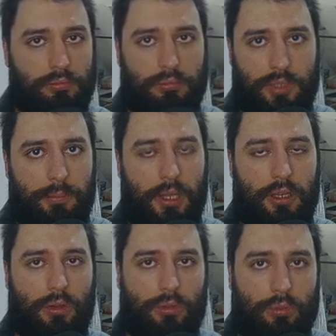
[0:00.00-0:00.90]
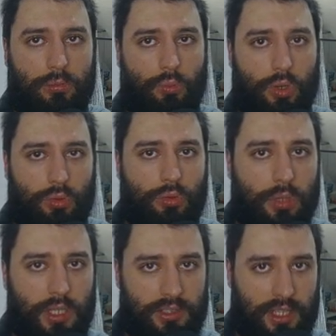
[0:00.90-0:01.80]
depending on what you're
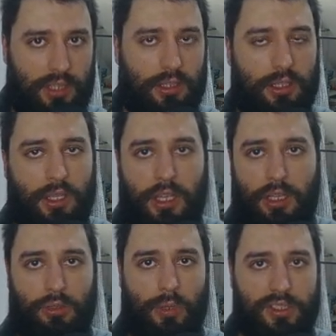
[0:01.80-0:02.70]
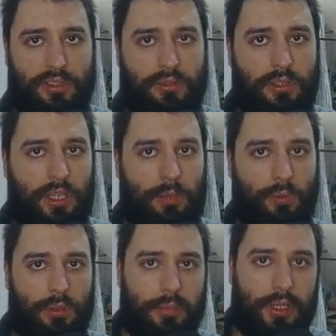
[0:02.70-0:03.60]
doing exactly the rest of the time
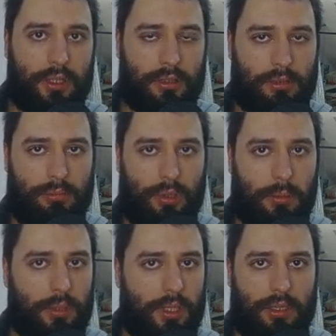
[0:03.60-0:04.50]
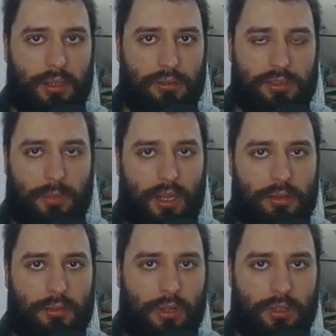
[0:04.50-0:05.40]
will be uh, probably a, some
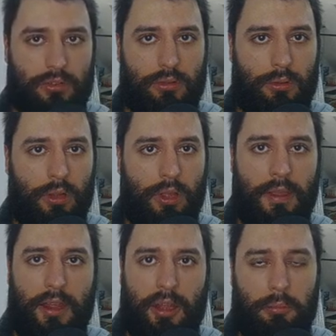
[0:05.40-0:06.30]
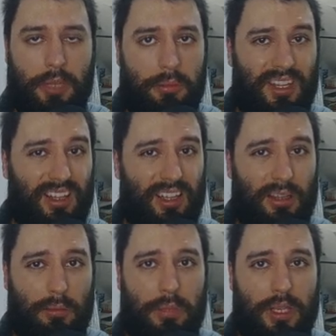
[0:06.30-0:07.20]
kind of console maybe a
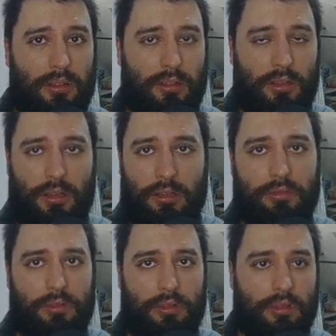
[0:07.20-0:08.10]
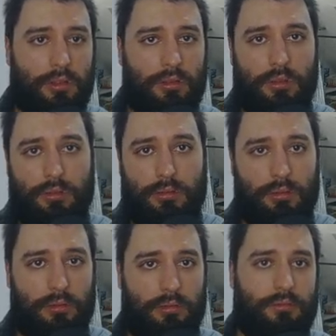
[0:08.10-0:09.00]
little bit of uh, you
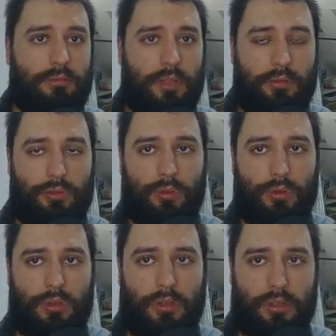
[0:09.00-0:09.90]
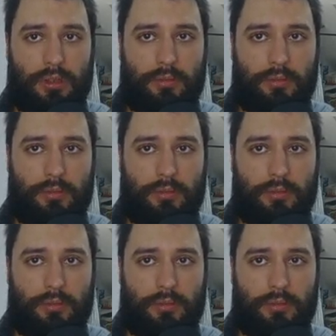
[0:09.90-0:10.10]
know if you're uh,